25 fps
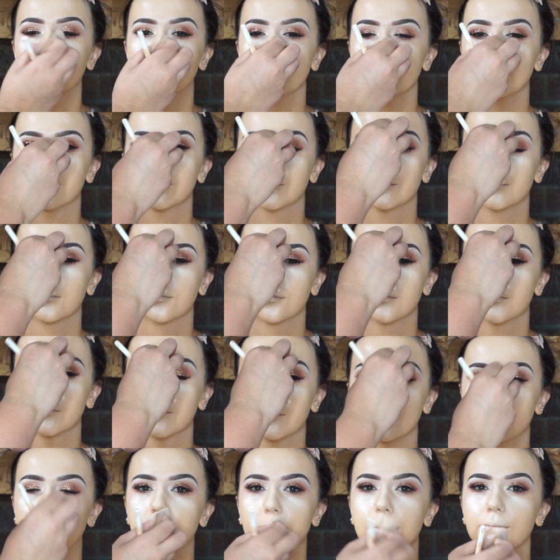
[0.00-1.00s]
underneath the
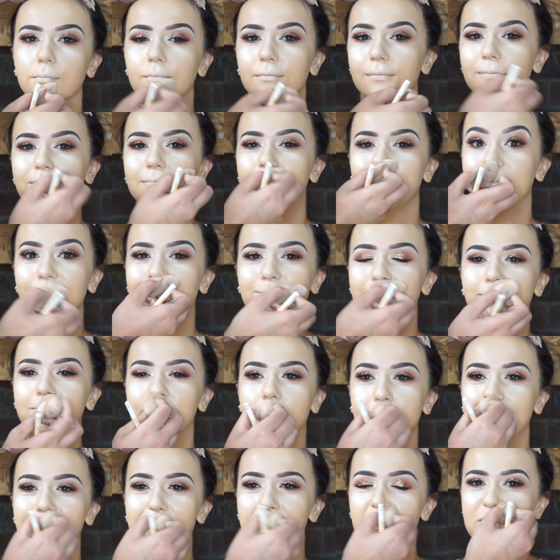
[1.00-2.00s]
eyes, on
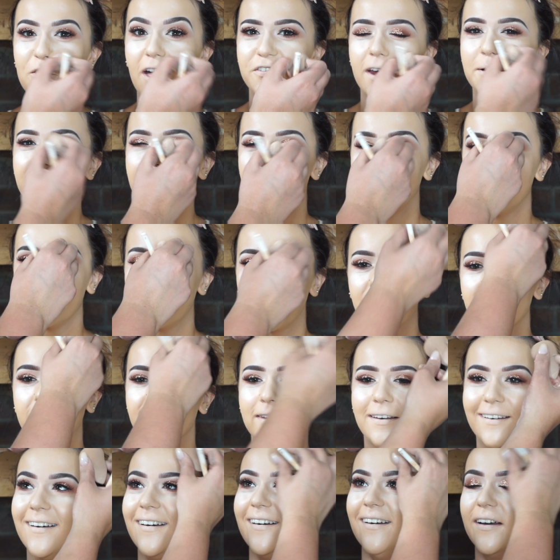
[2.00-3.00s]
the chin, on the
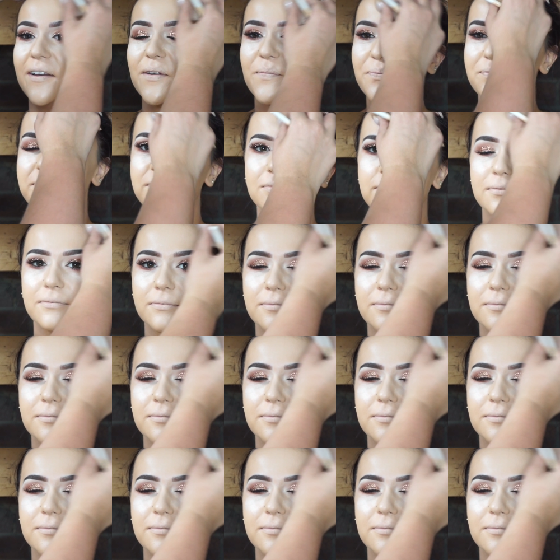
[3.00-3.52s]
tip of the nose,